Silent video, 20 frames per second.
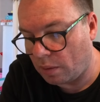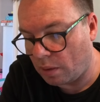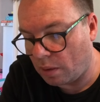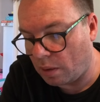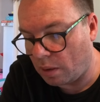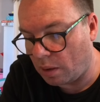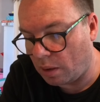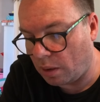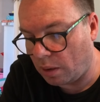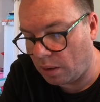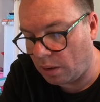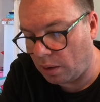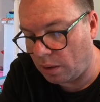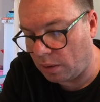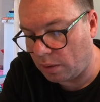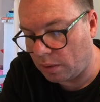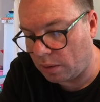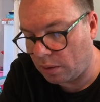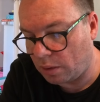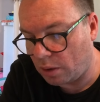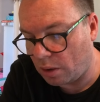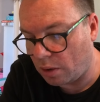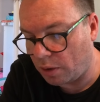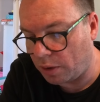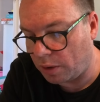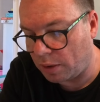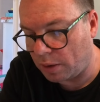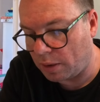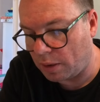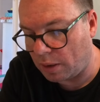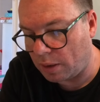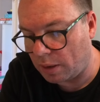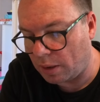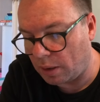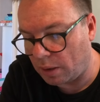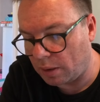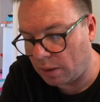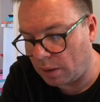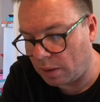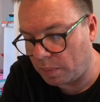Its charging
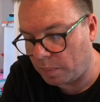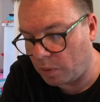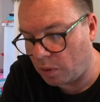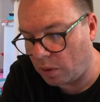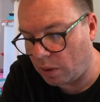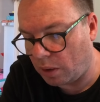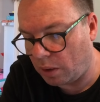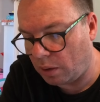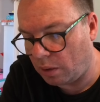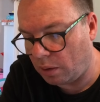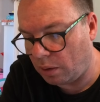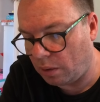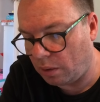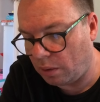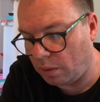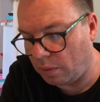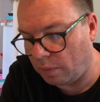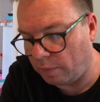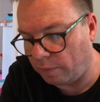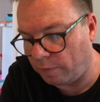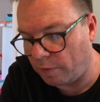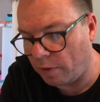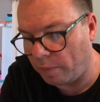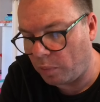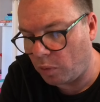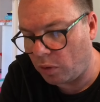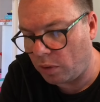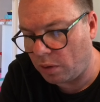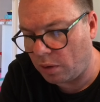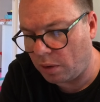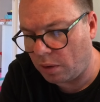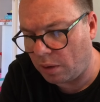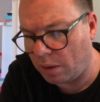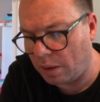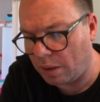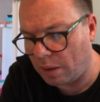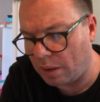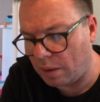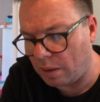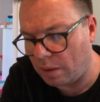statistics, it's put in
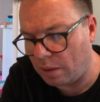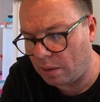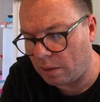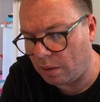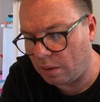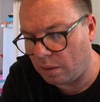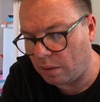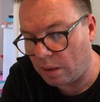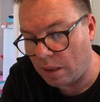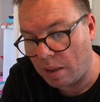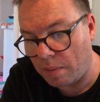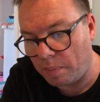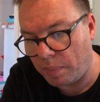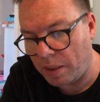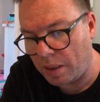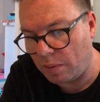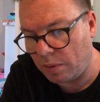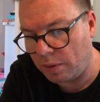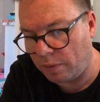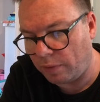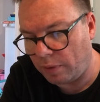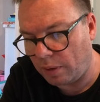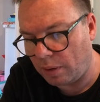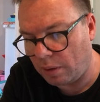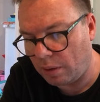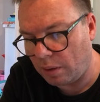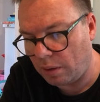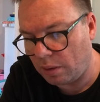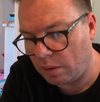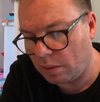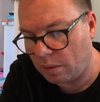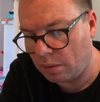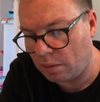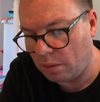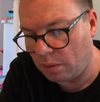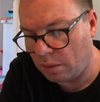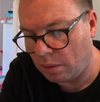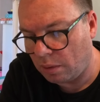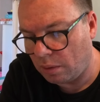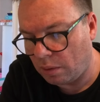5.99 amp hours, I think that is,
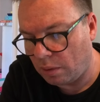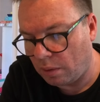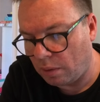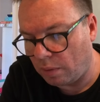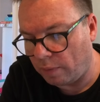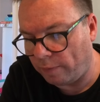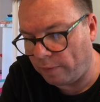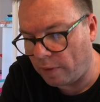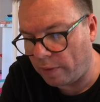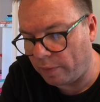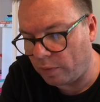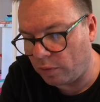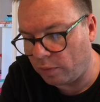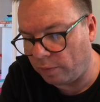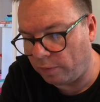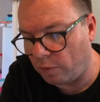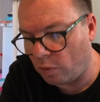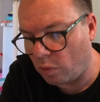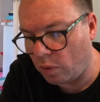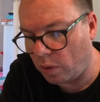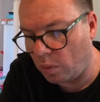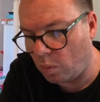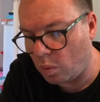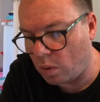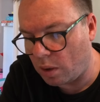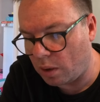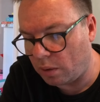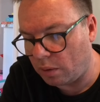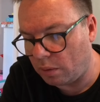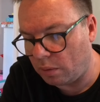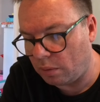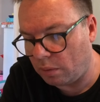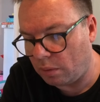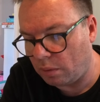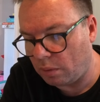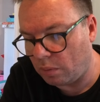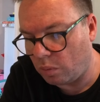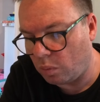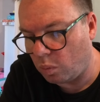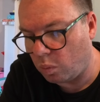541
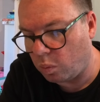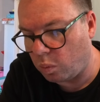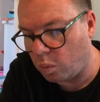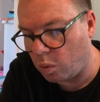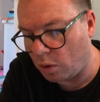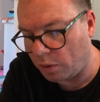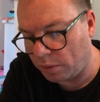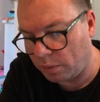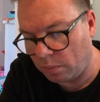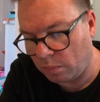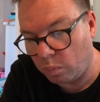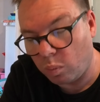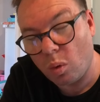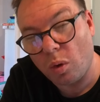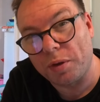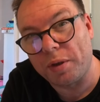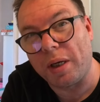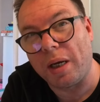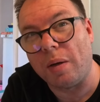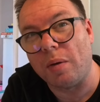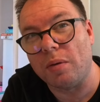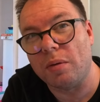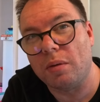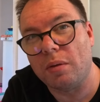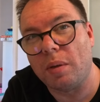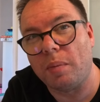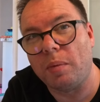watt hours,